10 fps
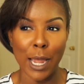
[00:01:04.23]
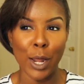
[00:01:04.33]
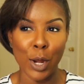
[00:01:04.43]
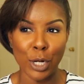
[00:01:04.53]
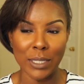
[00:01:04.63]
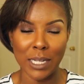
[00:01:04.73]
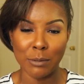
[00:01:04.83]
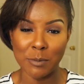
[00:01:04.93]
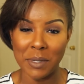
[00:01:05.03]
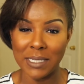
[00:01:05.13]
I heard that it
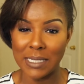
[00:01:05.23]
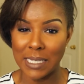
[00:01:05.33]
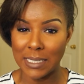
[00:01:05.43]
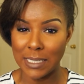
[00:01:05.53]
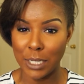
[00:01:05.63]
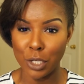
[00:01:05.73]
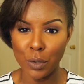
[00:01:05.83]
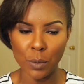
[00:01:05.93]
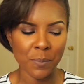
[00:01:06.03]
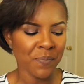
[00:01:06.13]
was being
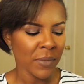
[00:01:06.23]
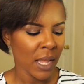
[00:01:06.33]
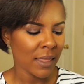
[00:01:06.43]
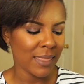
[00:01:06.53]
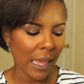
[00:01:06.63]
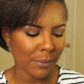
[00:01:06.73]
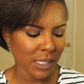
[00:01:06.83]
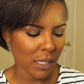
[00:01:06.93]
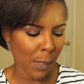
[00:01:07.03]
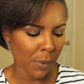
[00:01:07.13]
discontinued. That
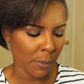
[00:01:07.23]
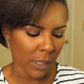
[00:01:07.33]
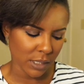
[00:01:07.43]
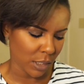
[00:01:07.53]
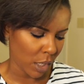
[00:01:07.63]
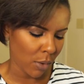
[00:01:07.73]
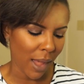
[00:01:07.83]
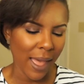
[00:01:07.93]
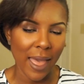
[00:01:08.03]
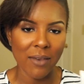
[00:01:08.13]
was a couple of months ago.
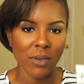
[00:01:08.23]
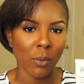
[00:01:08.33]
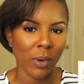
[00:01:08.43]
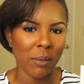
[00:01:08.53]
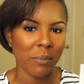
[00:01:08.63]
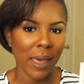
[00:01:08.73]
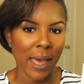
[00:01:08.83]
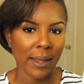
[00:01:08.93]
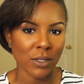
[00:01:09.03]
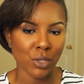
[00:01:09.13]
I haven't went
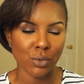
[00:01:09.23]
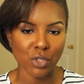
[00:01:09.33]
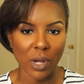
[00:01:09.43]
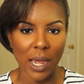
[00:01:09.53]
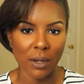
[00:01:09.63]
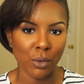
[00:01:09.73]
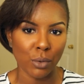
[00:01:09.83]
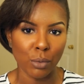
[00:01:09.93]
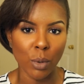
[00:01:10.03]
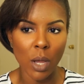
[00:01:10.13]
back to try
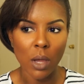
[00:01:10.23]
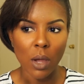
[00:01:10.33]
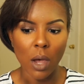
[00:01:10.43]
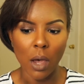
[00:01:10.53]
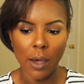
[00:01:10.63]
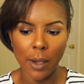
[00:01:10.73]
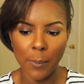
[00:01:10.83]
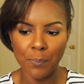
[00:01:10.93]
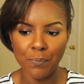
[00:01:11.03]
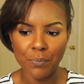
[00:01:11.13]
to
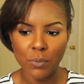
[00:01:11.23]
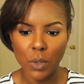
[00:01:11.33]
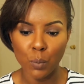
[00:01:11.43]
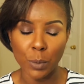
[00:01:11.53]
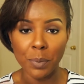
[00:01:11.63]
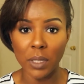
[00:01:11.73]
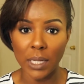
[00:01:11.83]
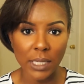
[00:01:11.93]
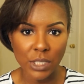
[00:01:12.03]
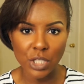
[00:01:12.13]

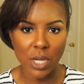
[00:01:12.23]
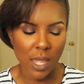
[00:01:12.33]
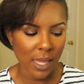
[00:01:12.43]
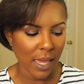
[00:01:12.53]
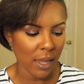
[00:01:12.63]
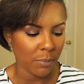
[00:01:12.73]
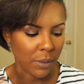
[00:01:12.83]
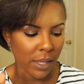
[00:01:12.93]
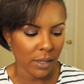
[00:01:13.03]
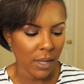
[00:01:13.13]
replenish yet,
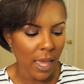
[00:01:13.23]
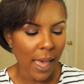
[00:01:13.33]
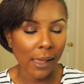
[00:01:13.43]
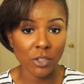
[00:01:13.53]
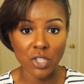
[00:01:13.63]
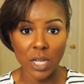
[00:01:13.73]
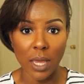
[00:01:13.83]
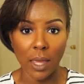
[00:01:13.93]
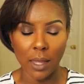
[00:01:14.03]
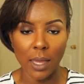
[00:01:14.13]
but I'll
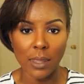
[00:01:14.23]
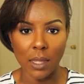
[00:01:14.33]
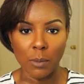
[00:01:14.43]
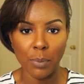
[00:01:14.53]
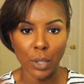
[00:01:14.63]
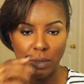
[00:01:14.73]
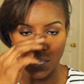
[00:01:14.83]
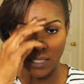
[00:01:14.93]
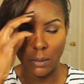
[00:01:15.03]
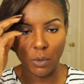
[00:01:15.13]
check and then post
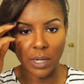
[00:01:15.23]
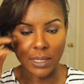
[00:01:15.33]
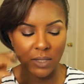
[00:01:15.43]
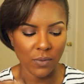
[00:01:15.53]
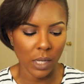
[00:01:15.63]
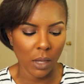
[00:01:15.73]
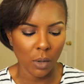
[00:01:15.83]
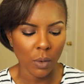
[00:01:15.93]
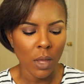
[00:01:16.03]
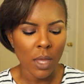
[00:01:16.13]
it somewhere in this
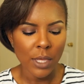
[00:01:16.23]
video.